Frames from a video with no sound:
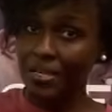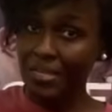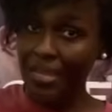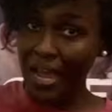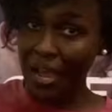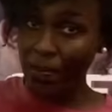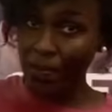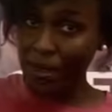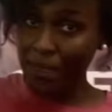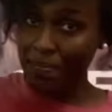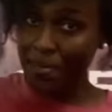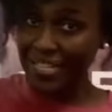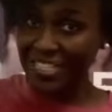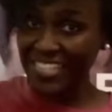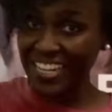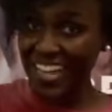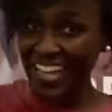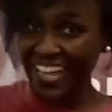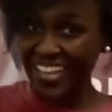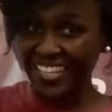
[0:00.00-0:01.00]
Nawe
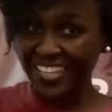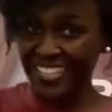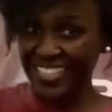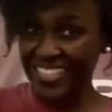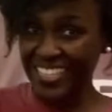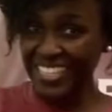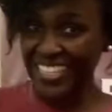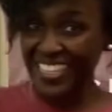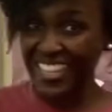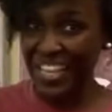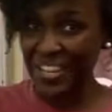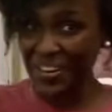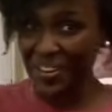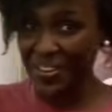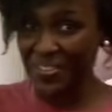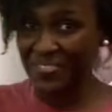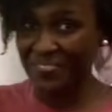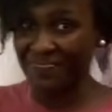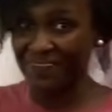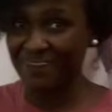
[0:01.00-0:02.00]
pita, see you later.